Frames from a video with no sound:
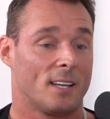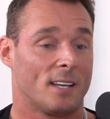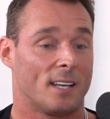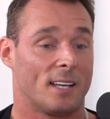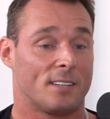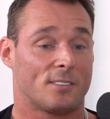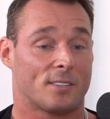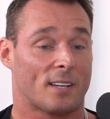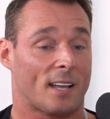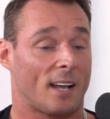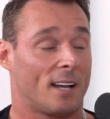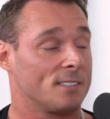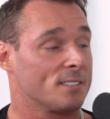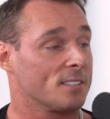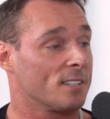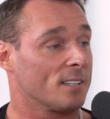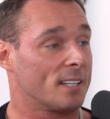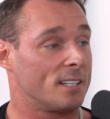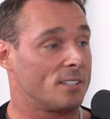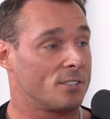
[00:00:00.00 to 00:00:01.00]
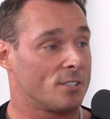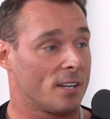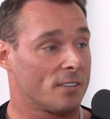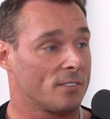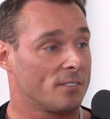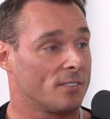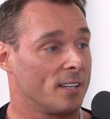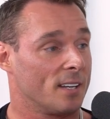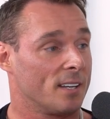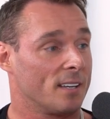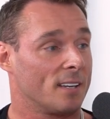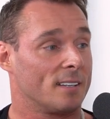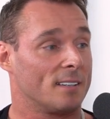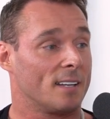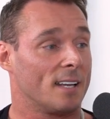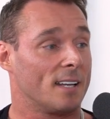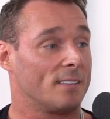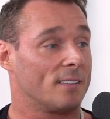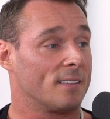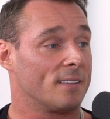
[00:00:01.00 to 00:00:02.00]
it's constantly adjusting
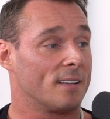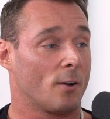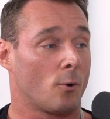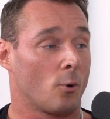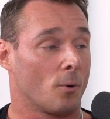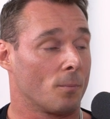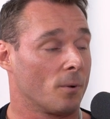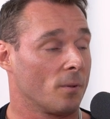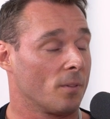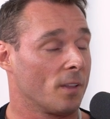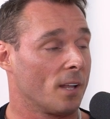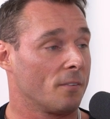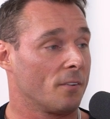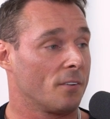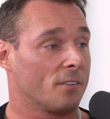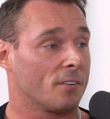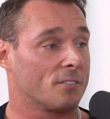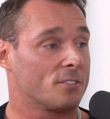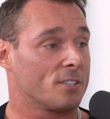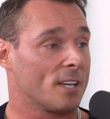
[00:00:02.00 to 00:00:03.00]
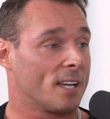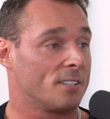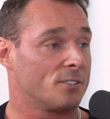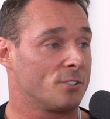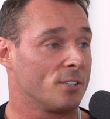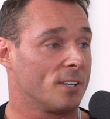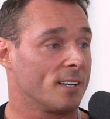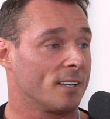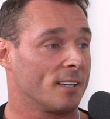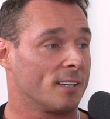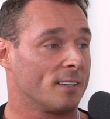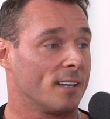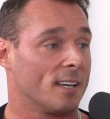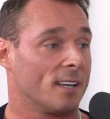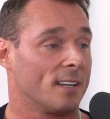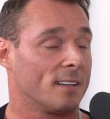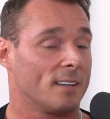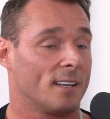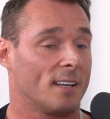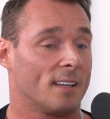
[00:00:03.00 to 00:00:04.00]
and the hormone levels are changing
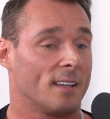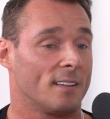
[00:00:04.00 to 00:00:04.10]
and